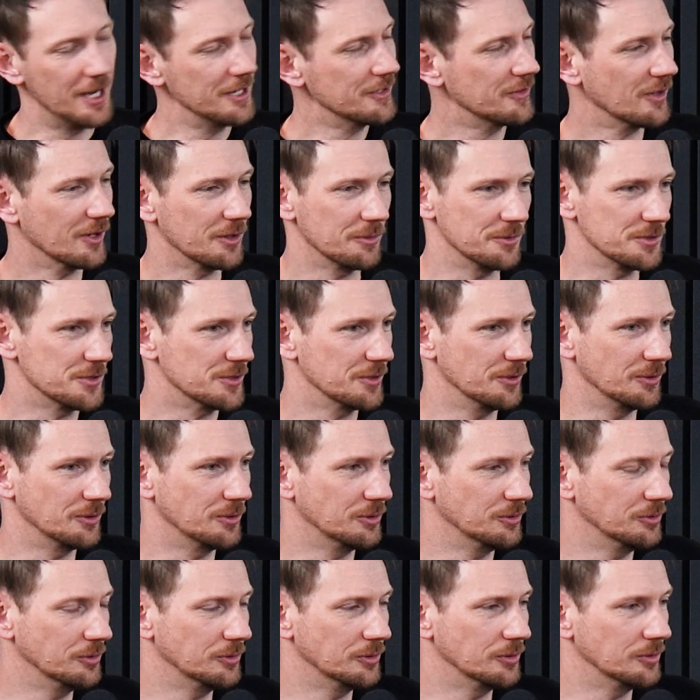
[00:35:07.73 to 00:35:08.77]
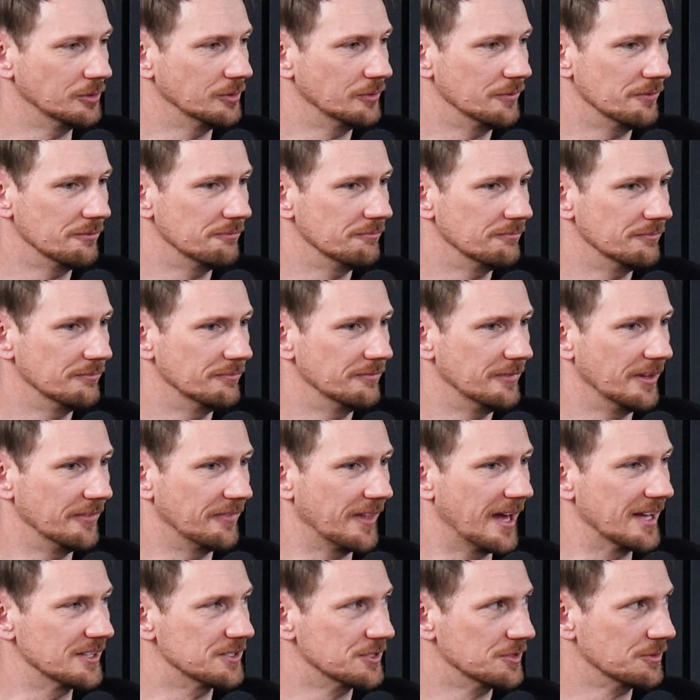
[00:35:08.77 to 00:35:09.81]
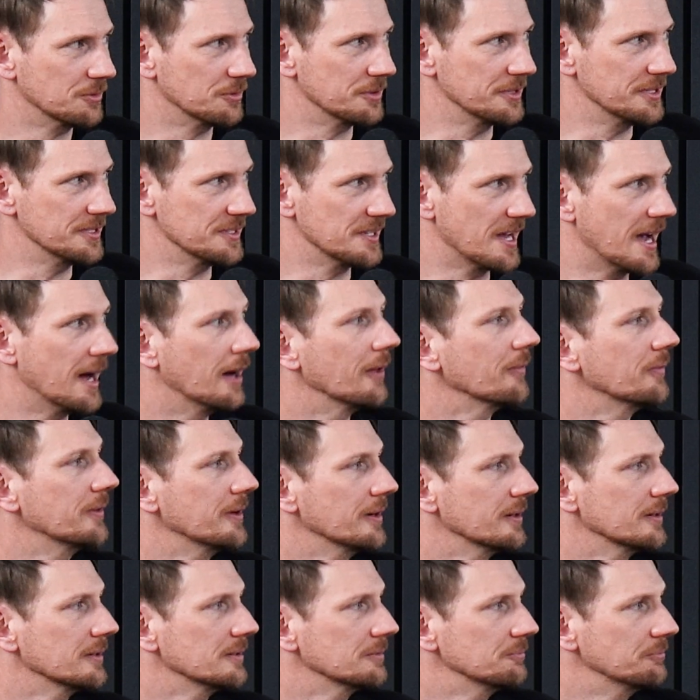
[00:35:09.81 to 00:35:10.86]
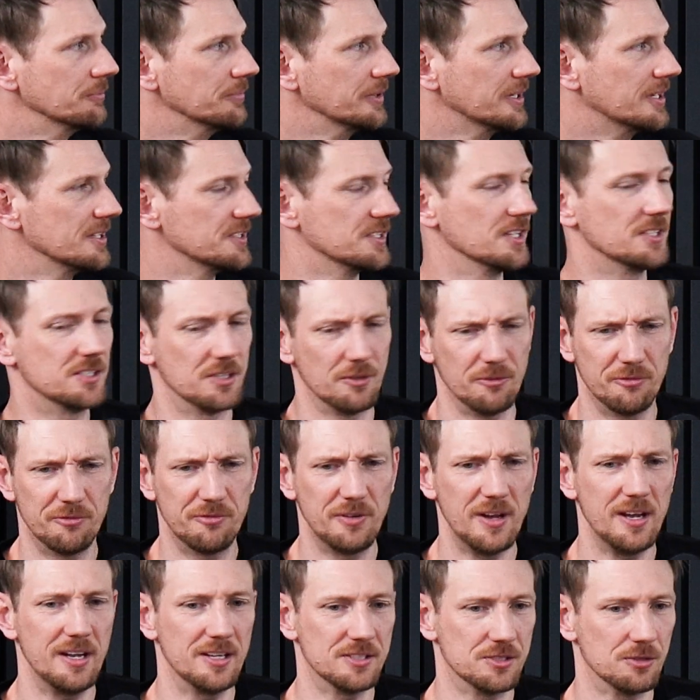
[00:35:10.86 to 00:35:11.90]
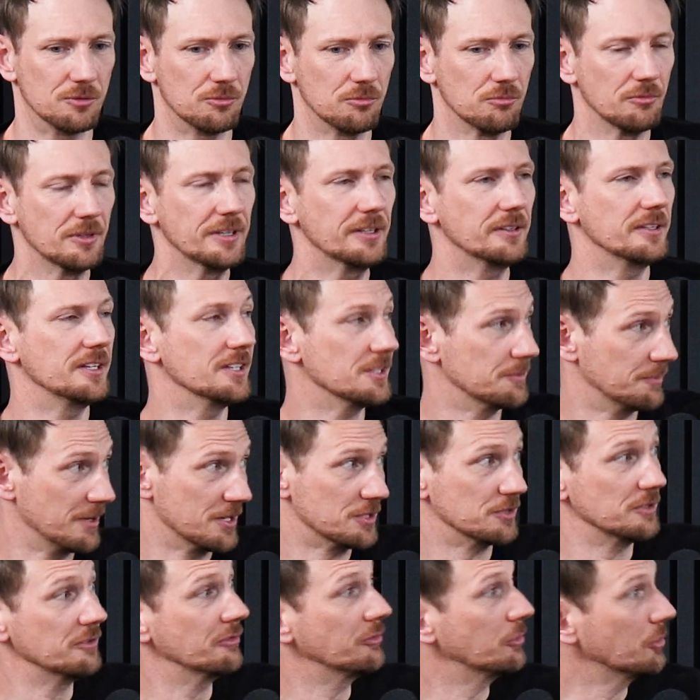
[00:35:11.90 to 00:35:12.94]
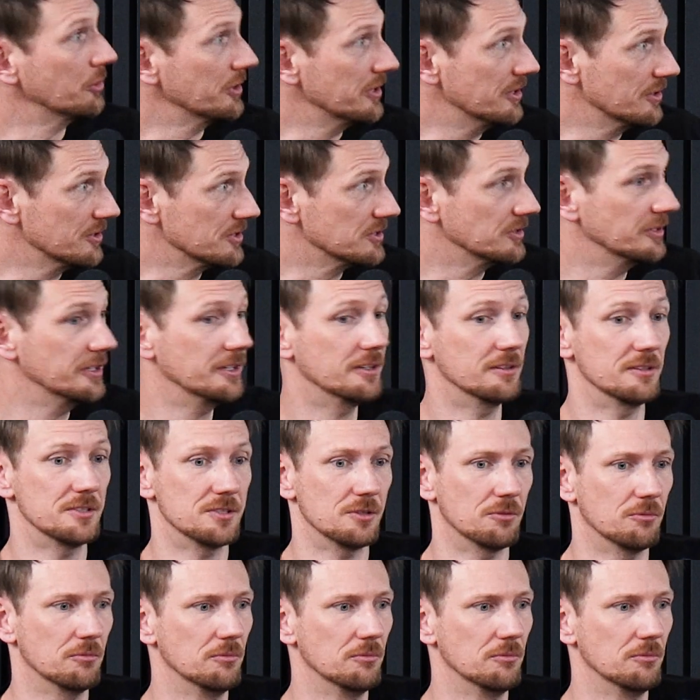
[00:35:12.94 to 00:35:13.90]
thought it was so cool that story is out there, because it's a really, especially 40 years later, it's a